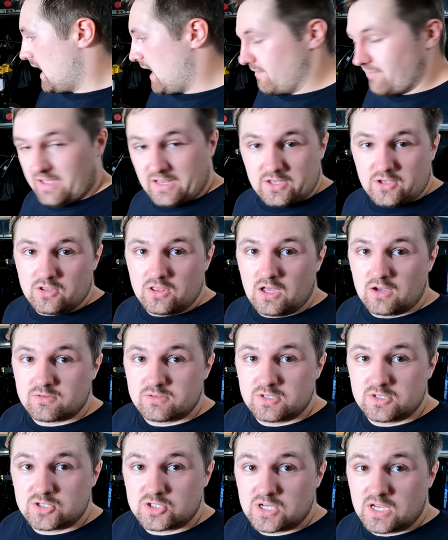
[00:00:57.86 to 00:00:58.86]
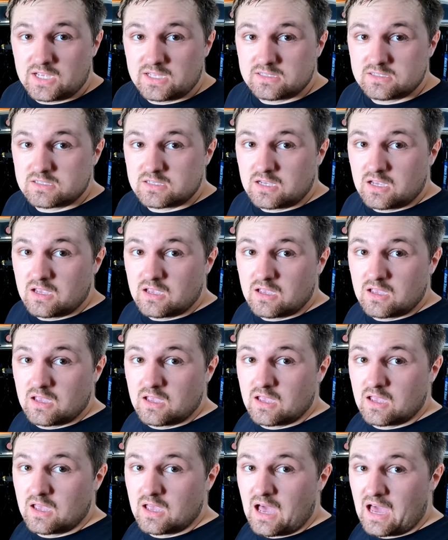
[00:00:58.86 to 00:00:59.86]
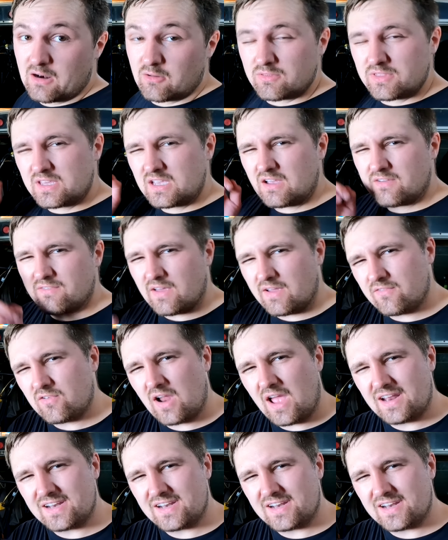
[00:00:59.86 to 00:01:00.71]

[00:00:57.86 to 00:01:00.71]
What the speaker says: I've had good luck with these chains. I don't think I've ever